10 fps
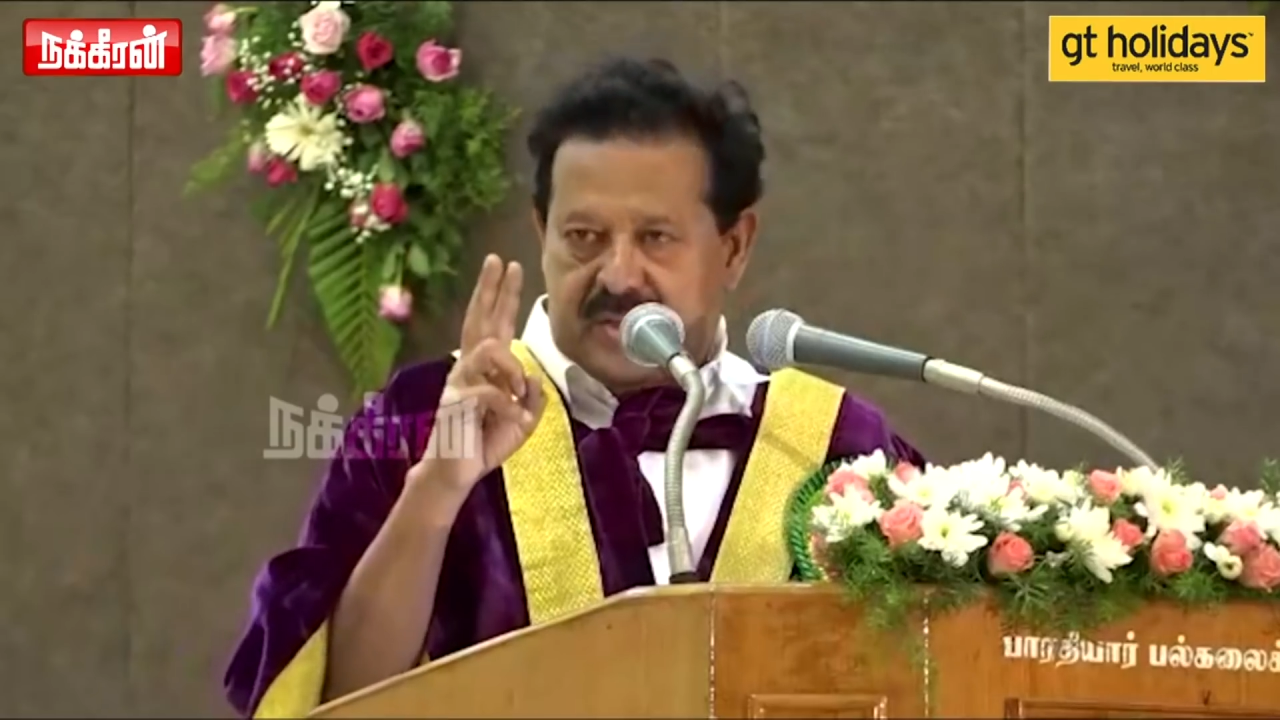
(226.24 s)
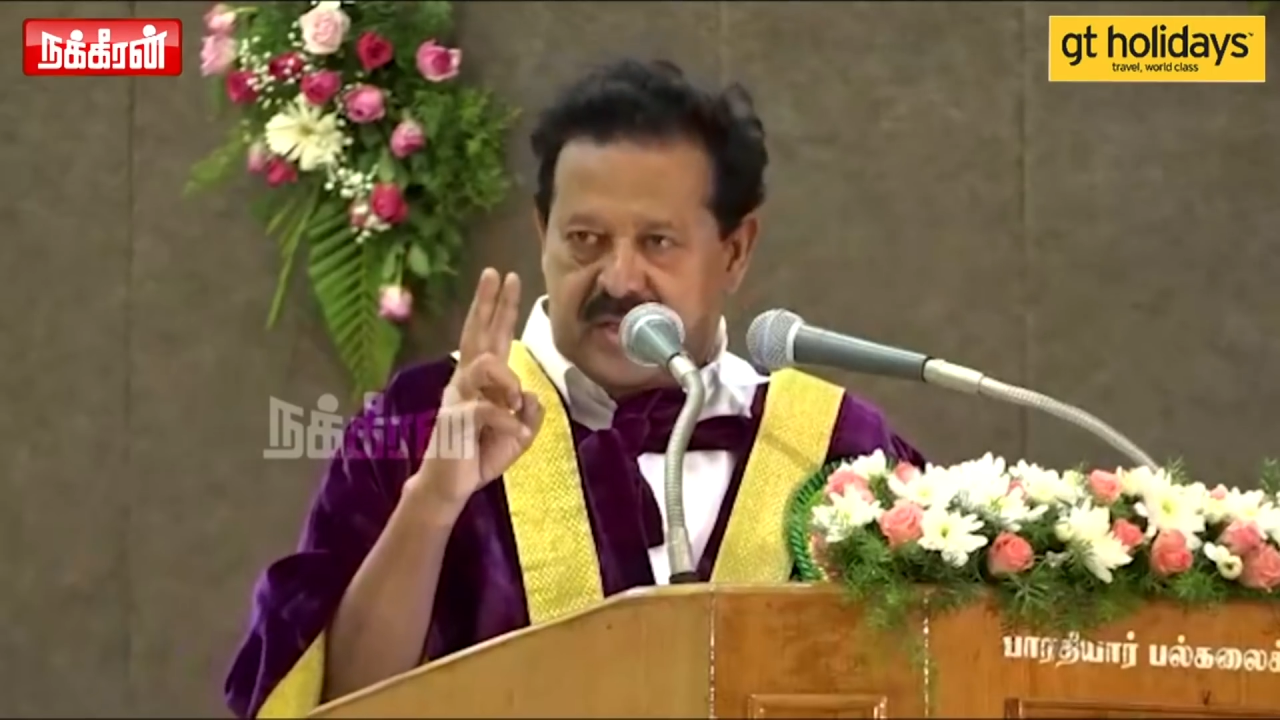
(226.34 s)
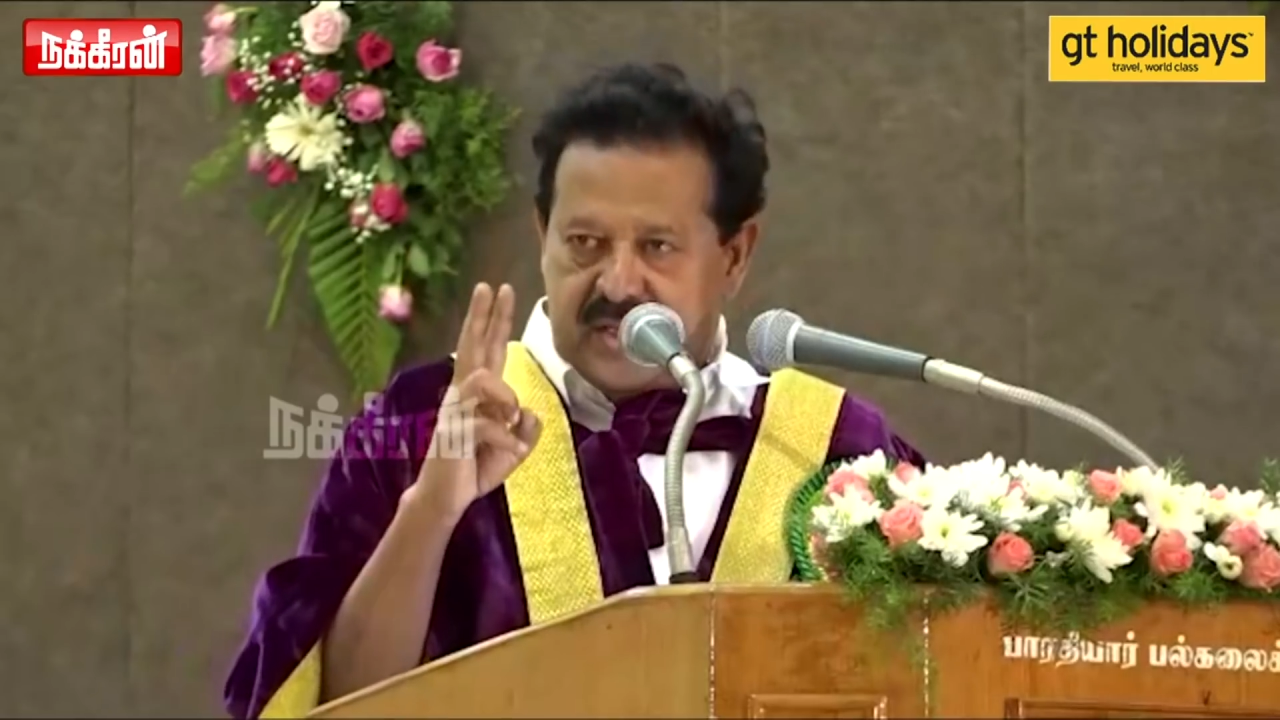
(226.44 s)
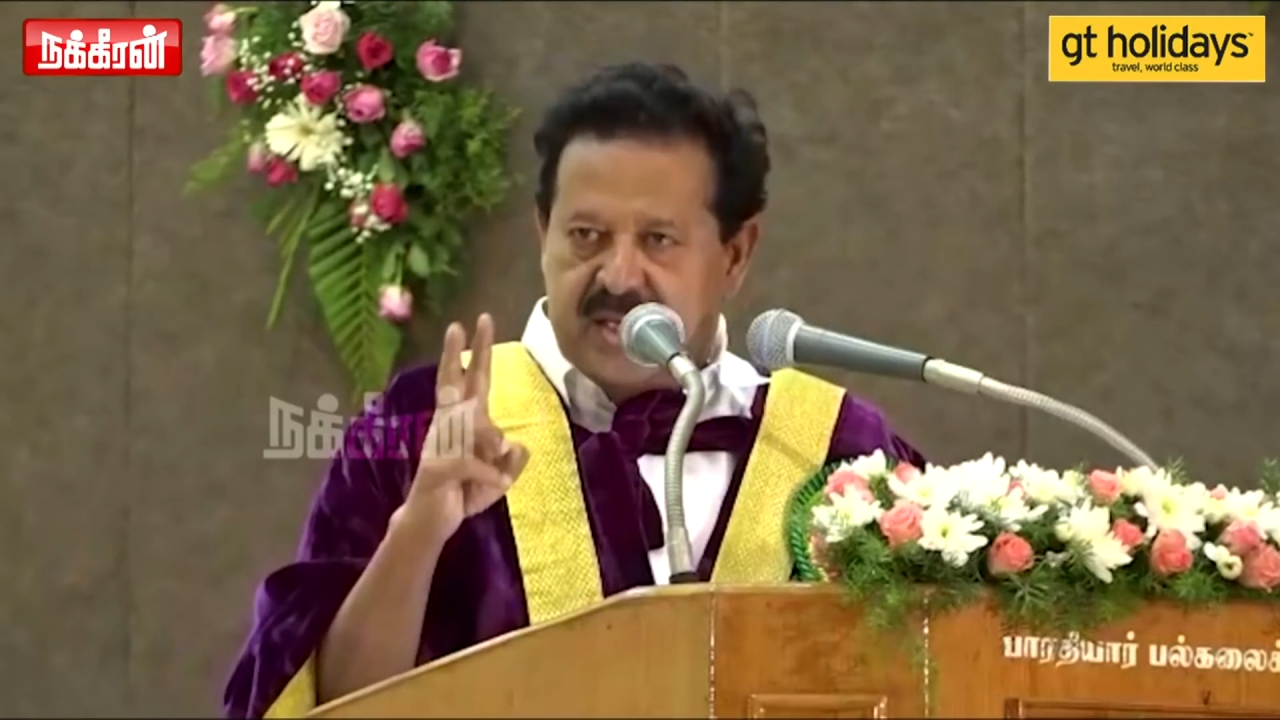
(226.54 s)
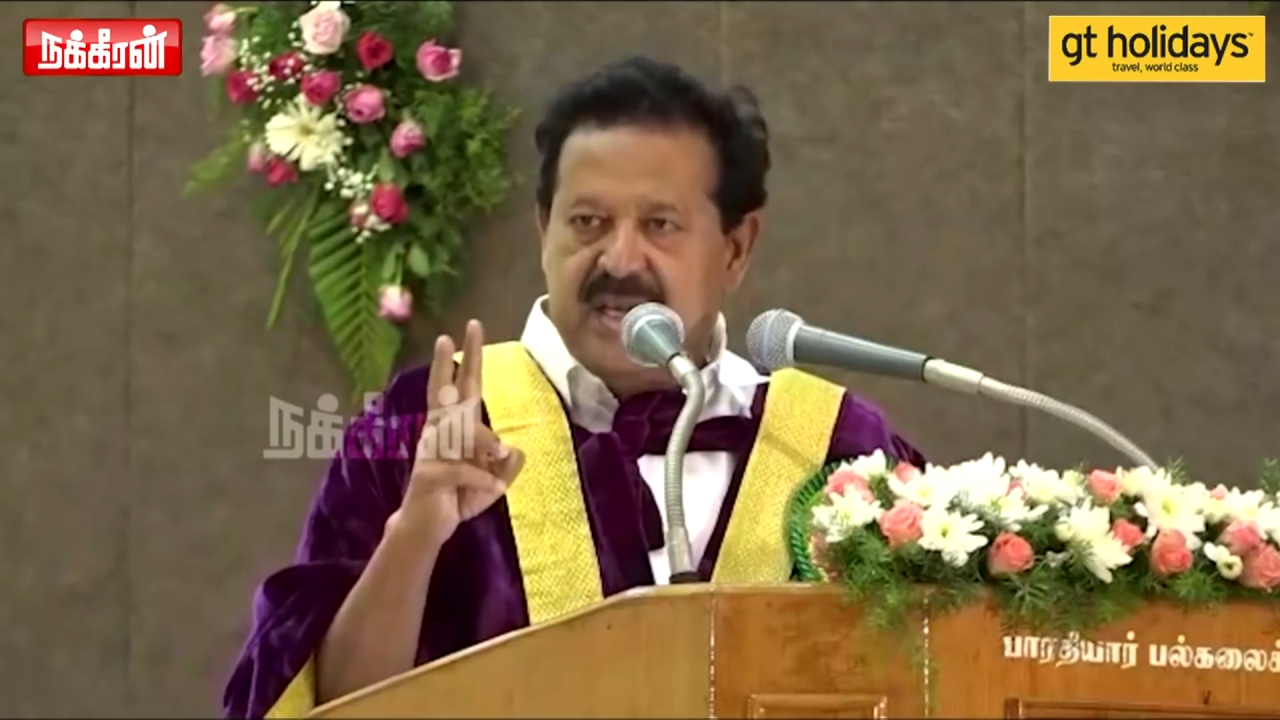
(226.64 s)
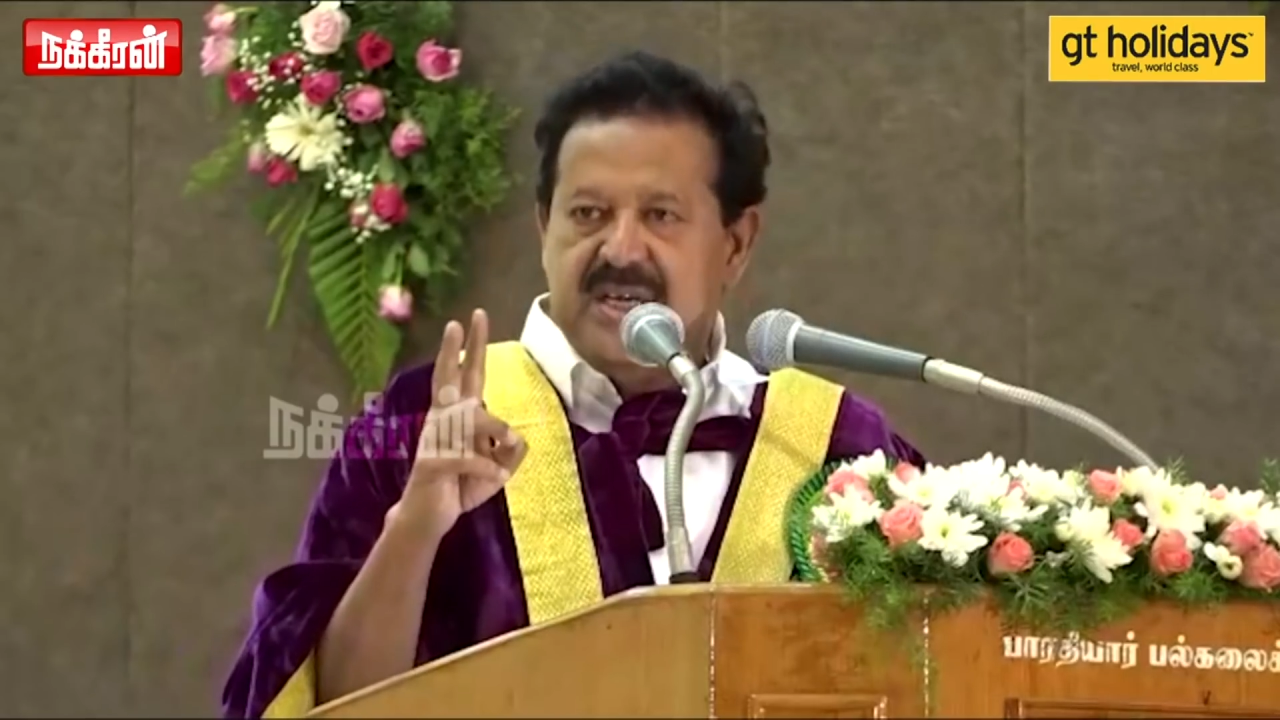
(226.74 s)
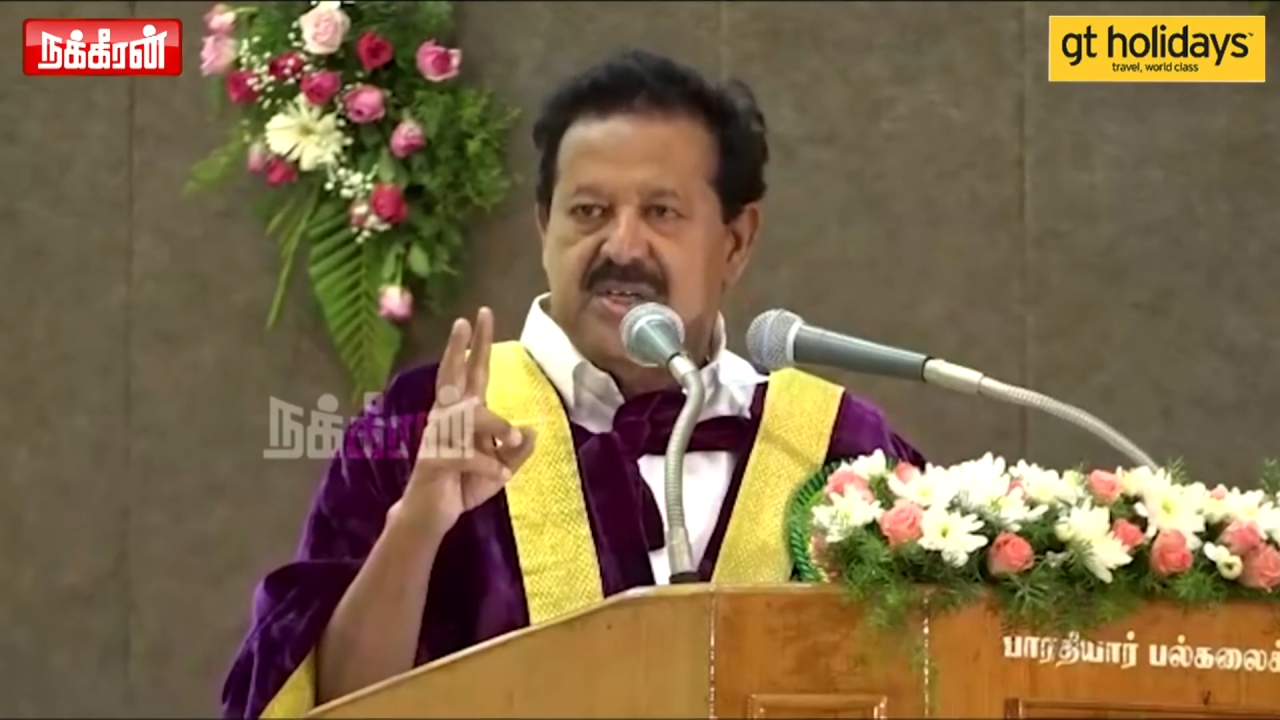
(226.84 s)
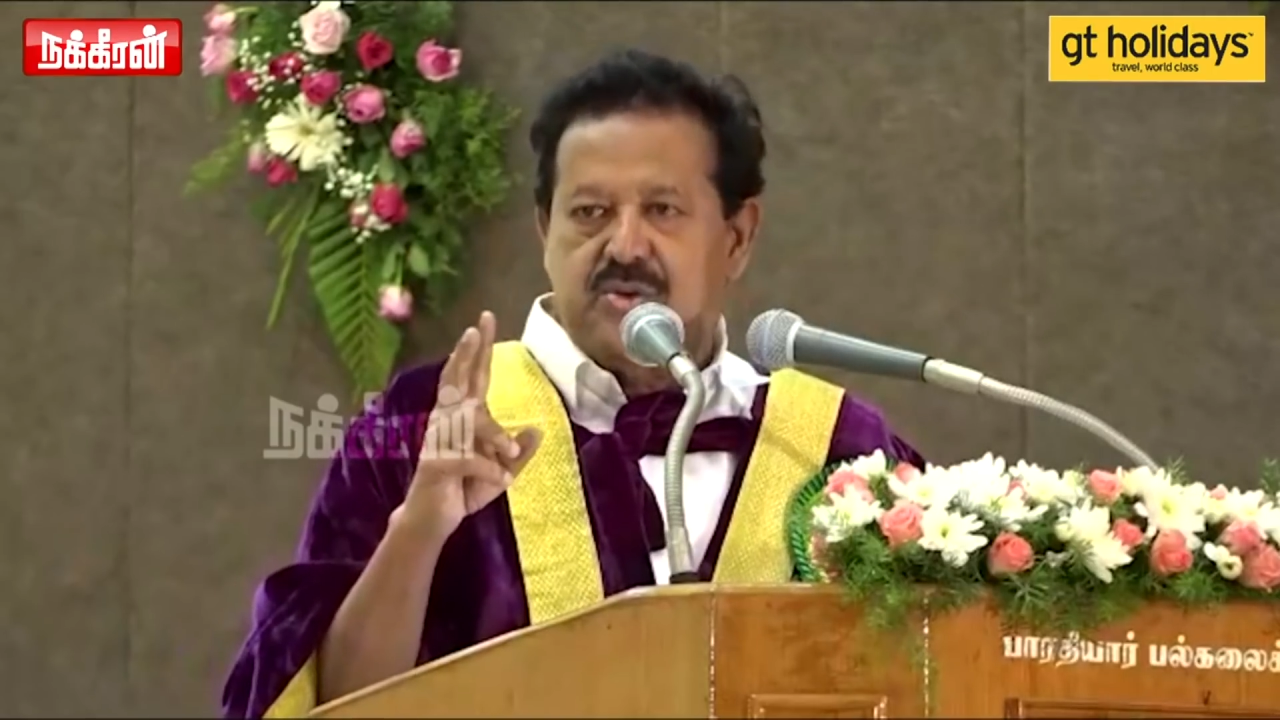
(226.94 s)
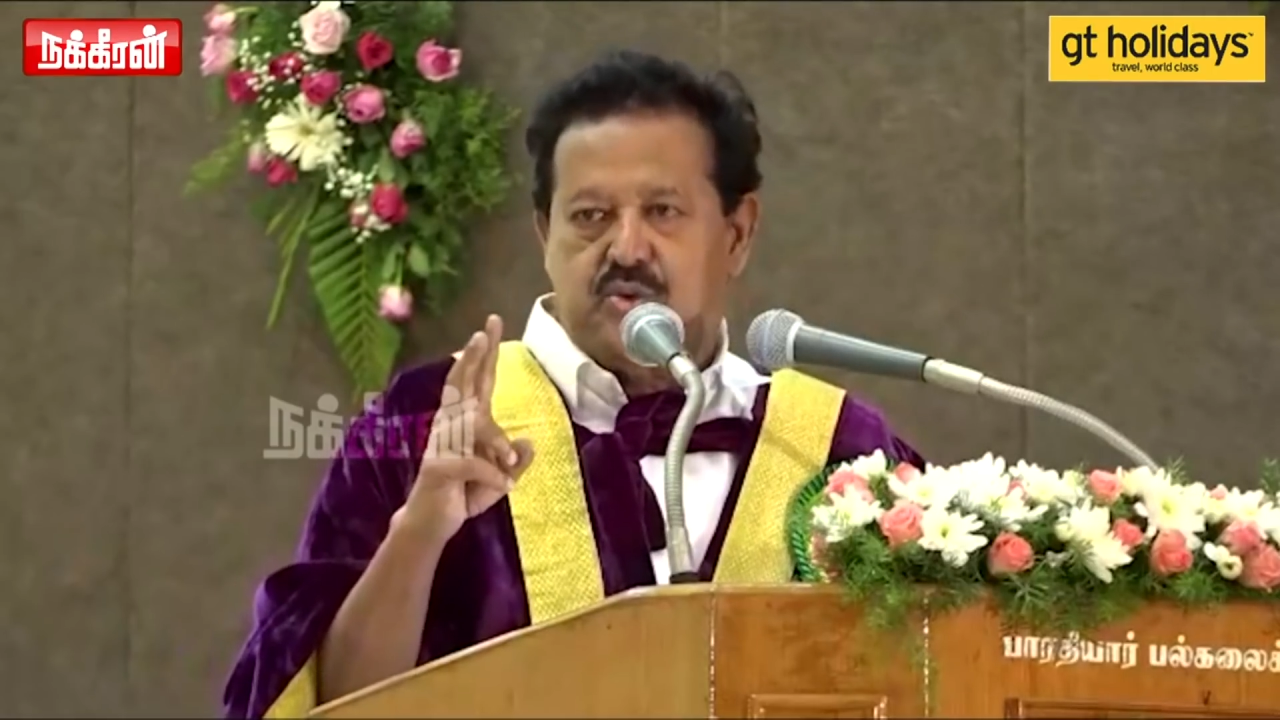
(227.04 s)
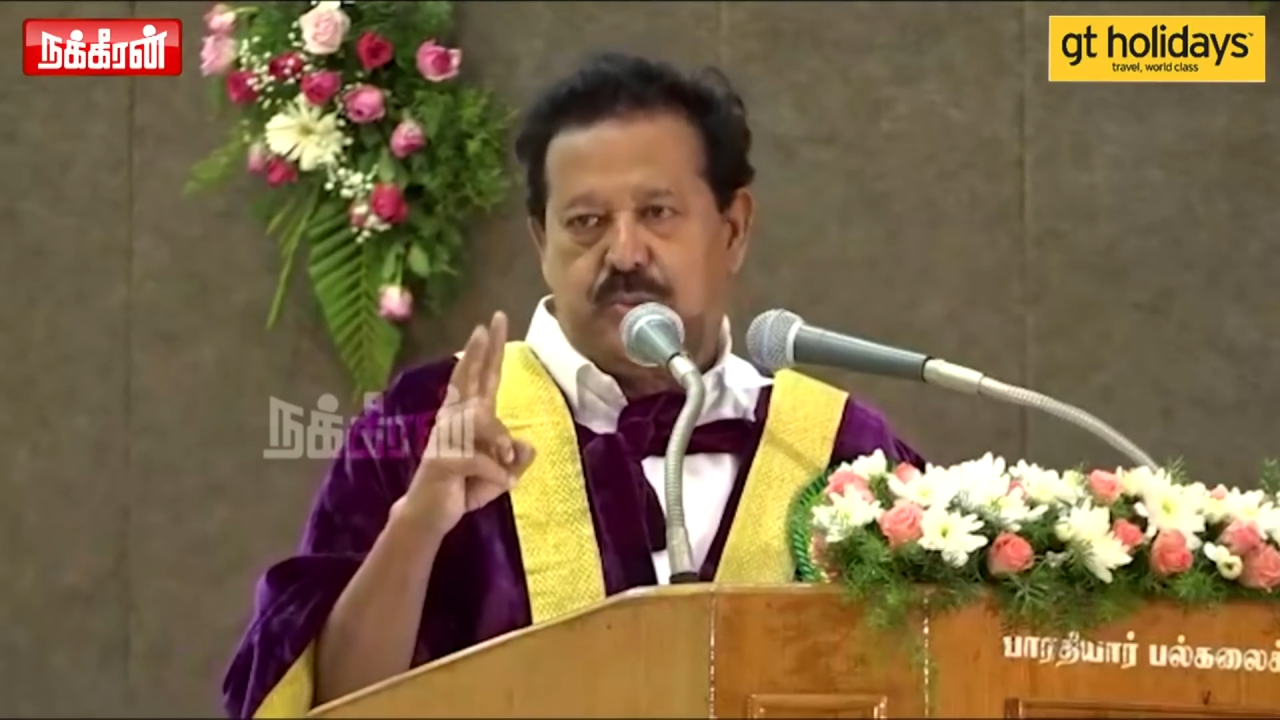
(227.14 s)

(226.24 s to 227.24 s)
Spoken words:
Hindi is